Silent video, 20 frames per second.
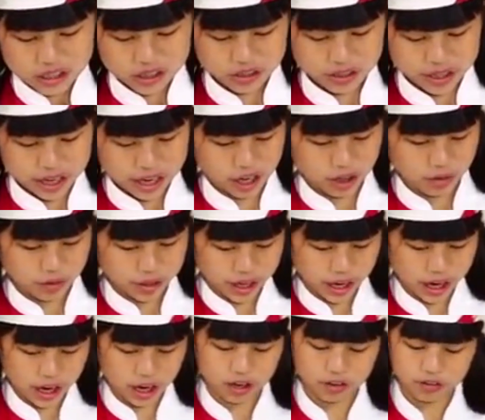So now we
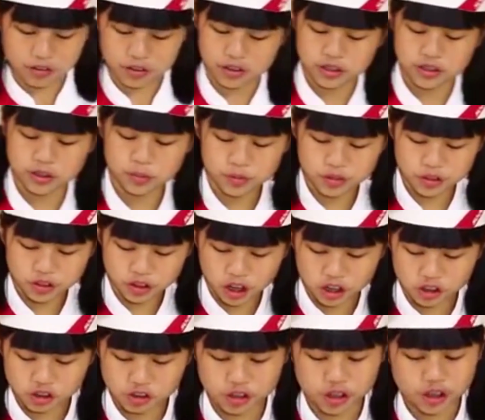have some
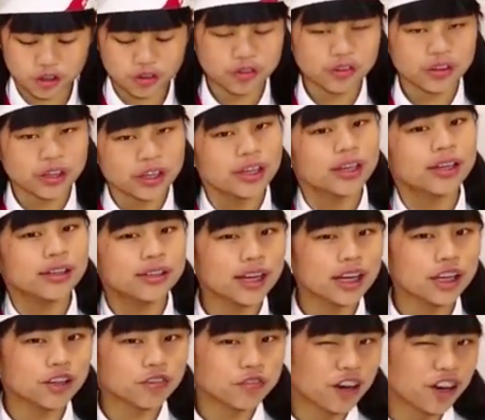cilantro,
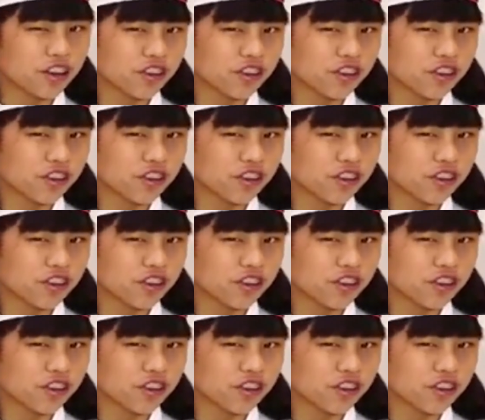nice